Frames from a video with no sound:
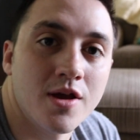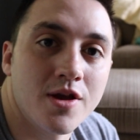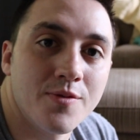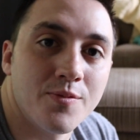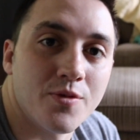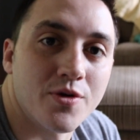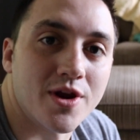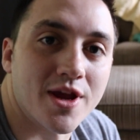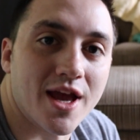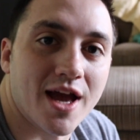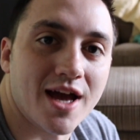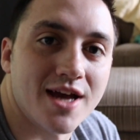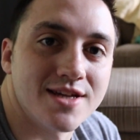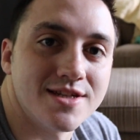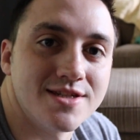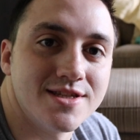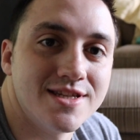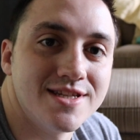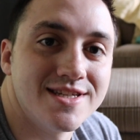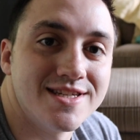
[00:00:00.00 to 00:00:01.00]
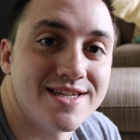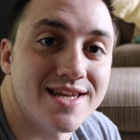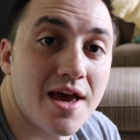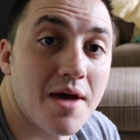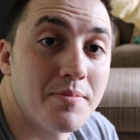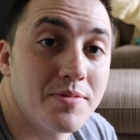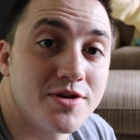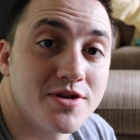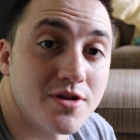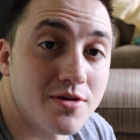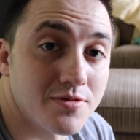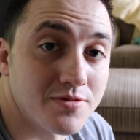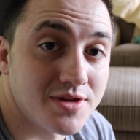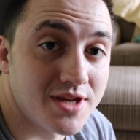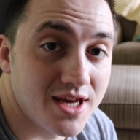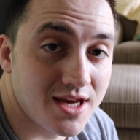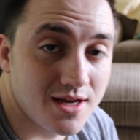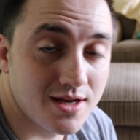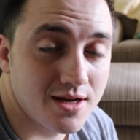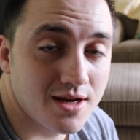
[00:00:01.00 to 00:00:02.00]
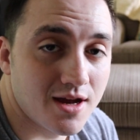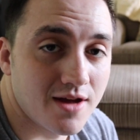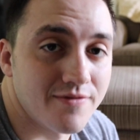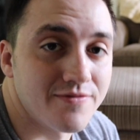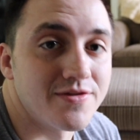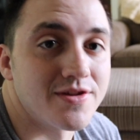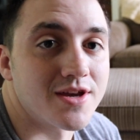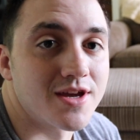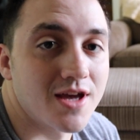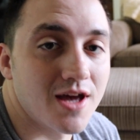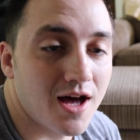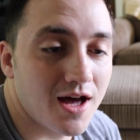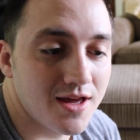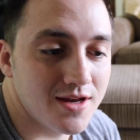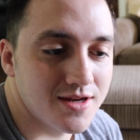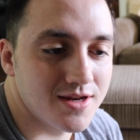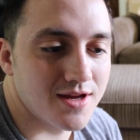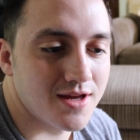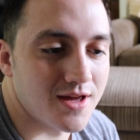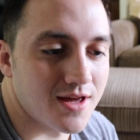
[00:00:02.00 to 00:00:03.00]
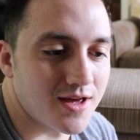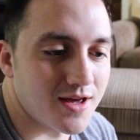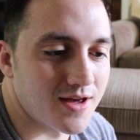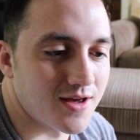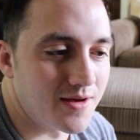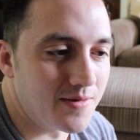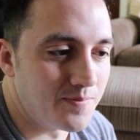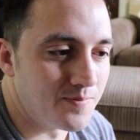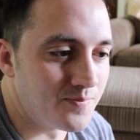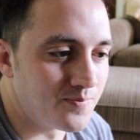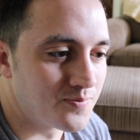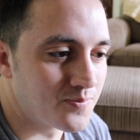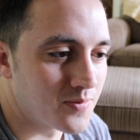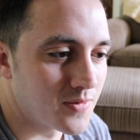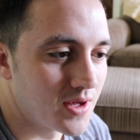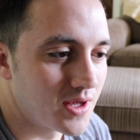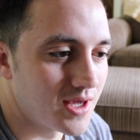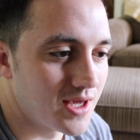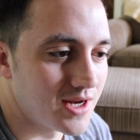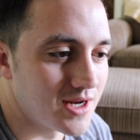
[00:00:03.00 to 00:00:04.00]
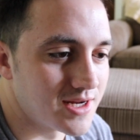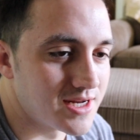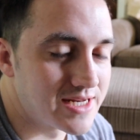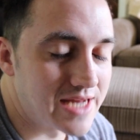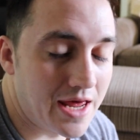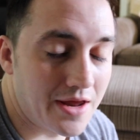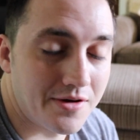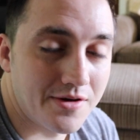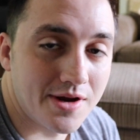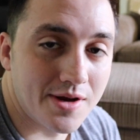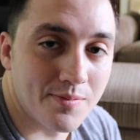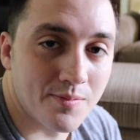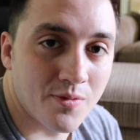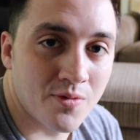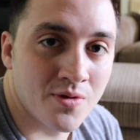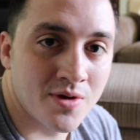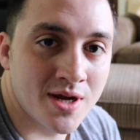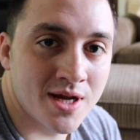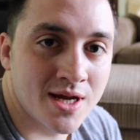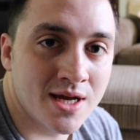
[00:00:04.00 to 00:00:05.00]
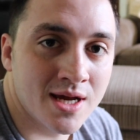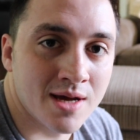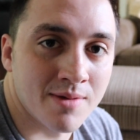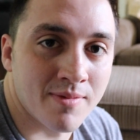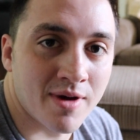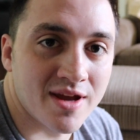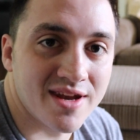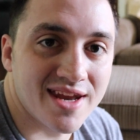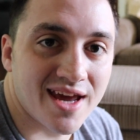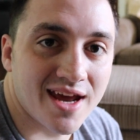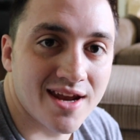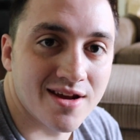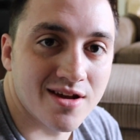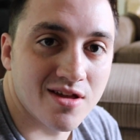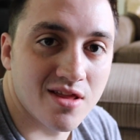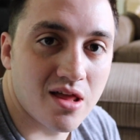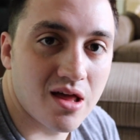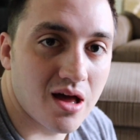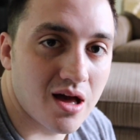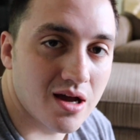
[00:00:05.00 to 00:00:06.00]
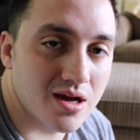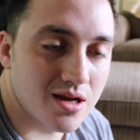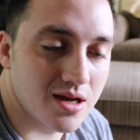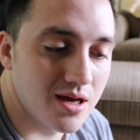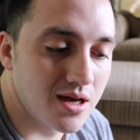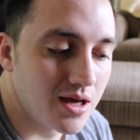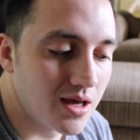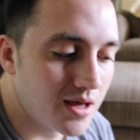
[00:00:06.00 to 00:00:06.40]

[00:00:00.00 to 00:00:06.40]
Good morning, guys. This is episode 10 of The Cut. Um, it is Saturday morning, about 9 o'clock.